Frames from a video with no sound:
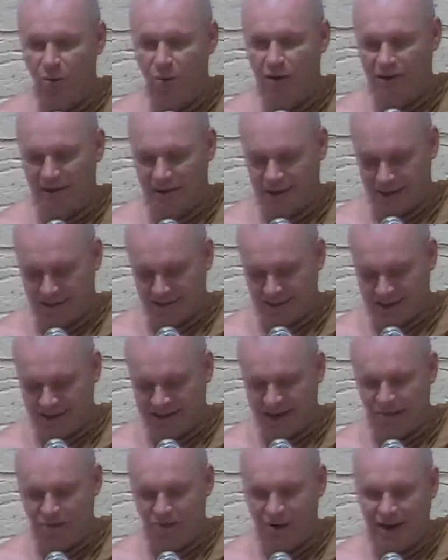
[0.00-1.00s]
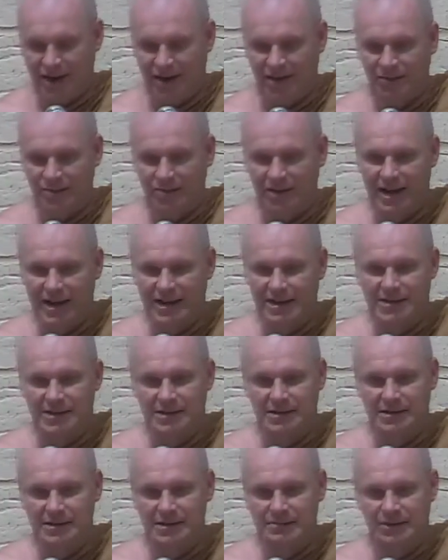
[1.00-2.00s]
whether there is a direct
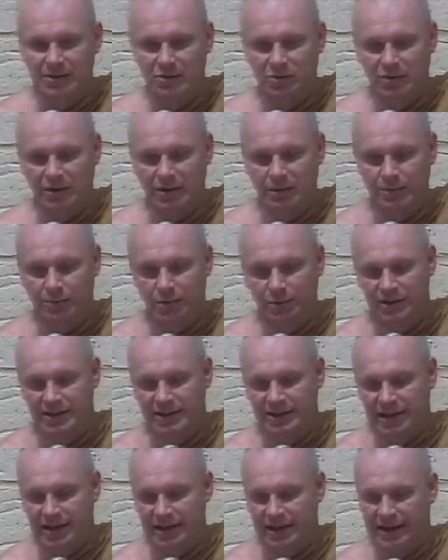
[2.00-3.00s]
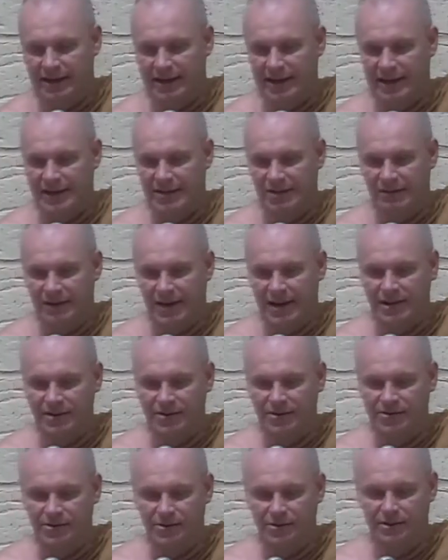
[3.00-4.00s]
relations between Buddhist ideas of
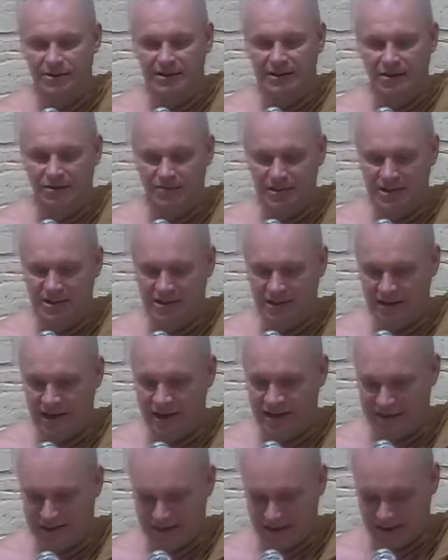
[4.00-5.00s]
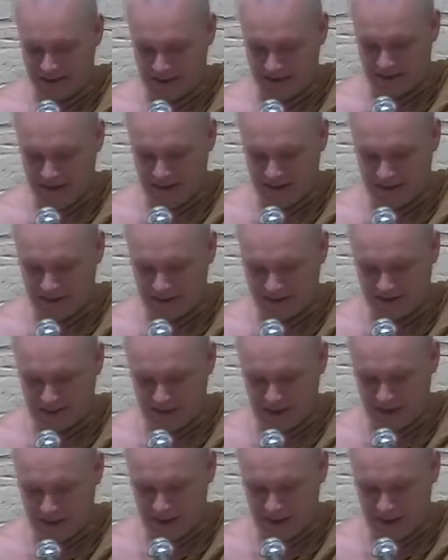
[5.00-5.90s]
angels and Christian ideas of angels.